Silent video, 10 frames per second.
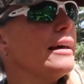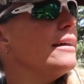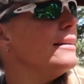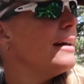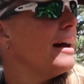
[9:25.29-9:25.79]

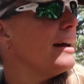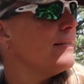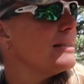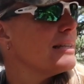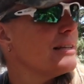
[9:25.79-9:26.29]
and I
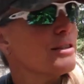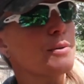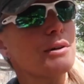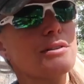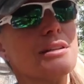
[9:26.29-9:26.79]
haven't seen the
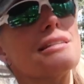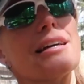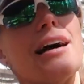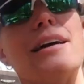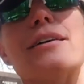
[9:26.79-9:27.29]
squirrel since
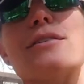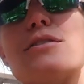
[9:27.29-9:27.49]
I got here,